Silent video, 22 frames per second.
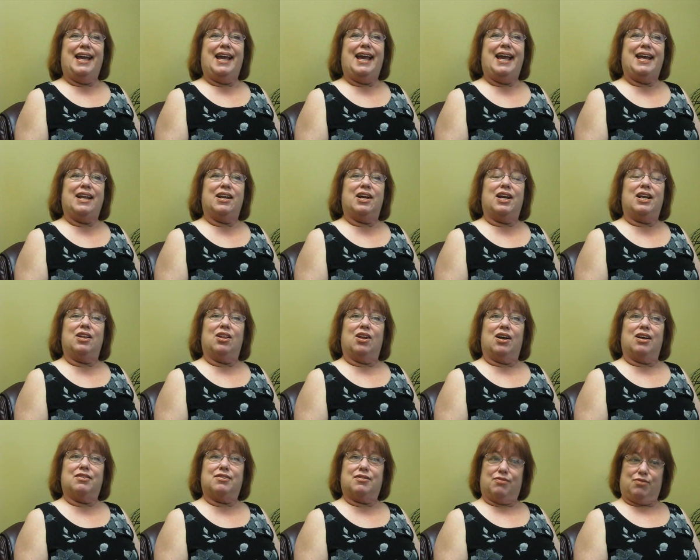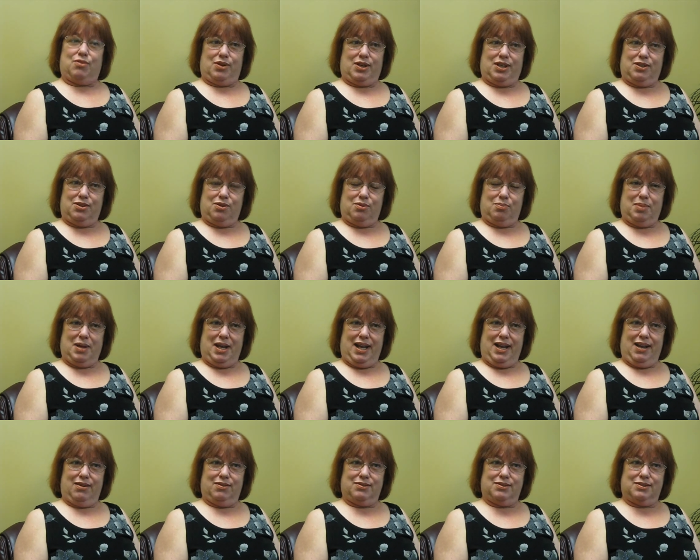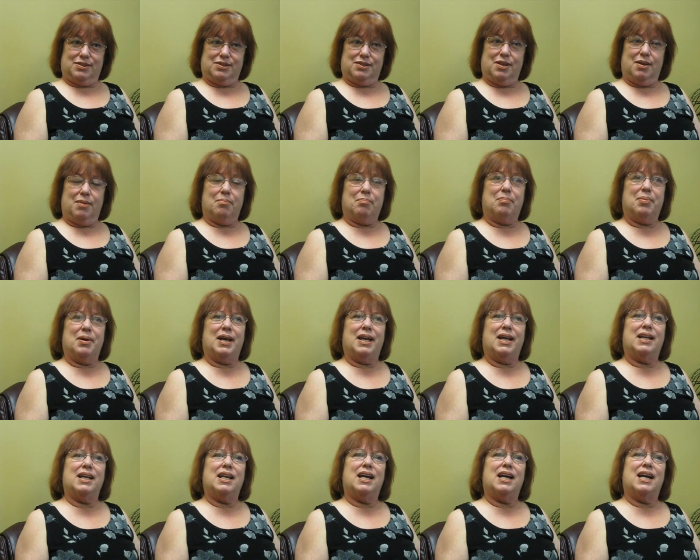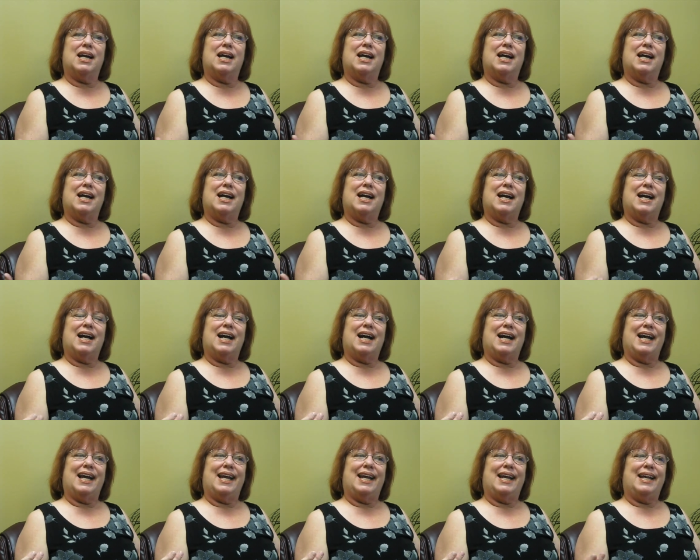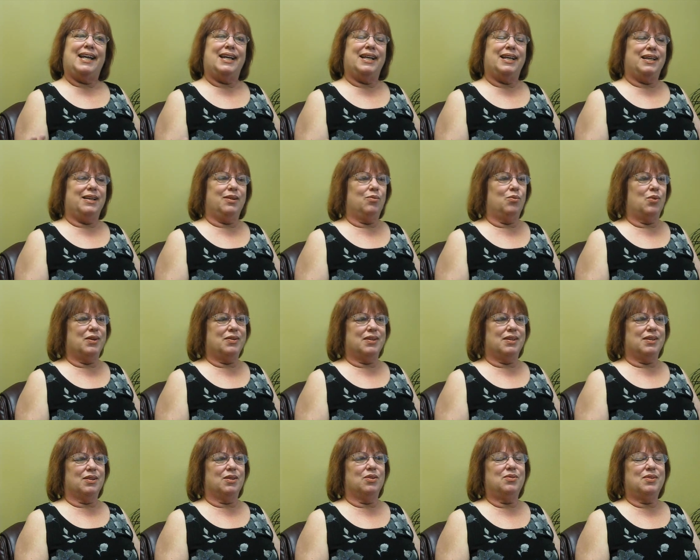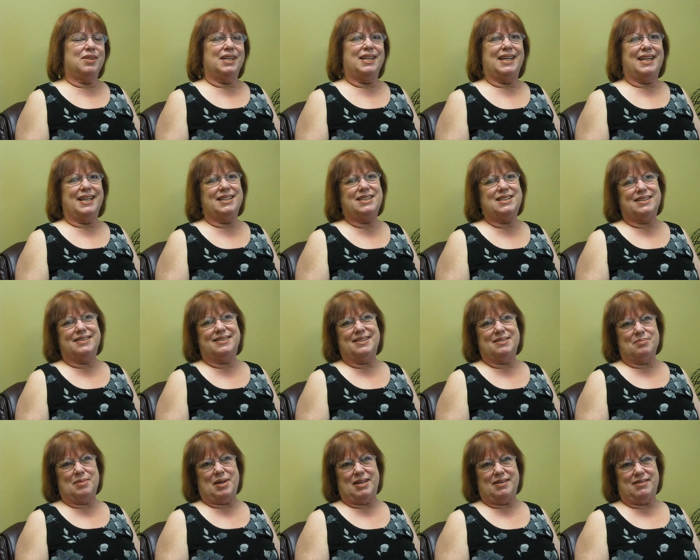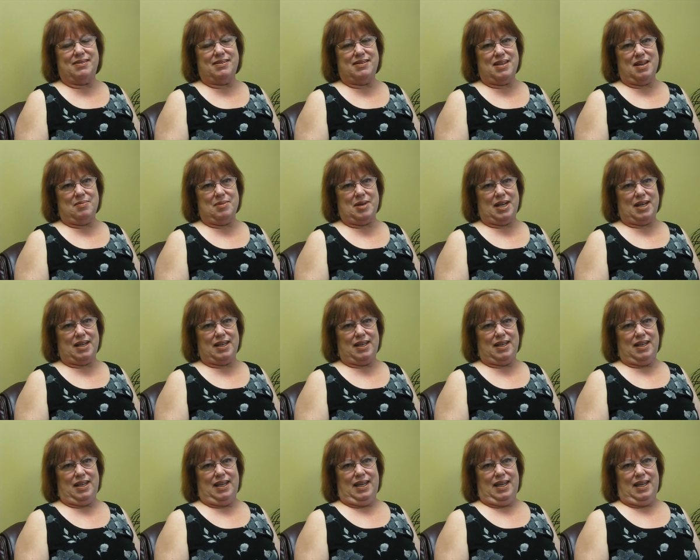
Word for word: and I lost 42 pounds, but I wasn't losing inches in my stomach.